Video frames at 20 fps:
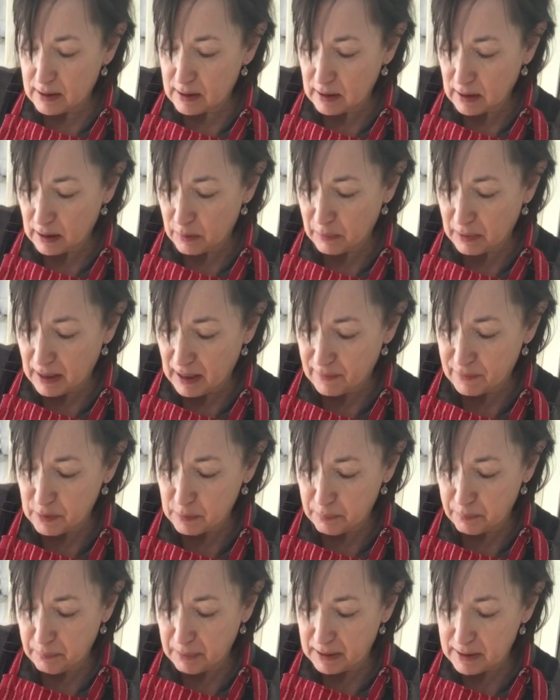and we have to
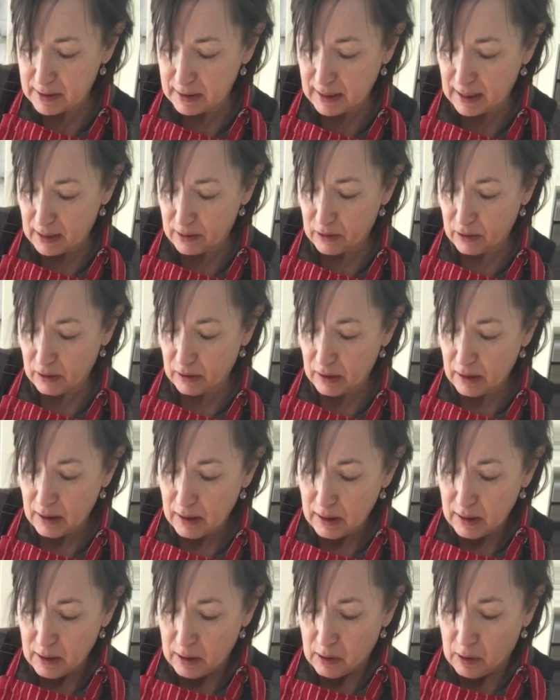be together.
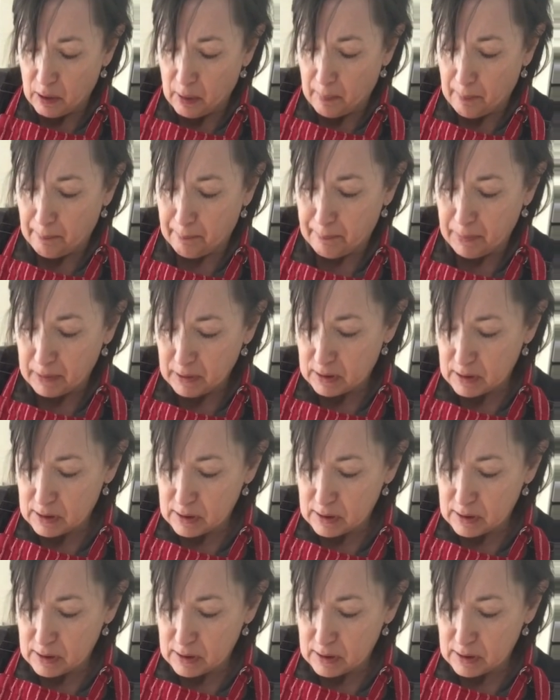But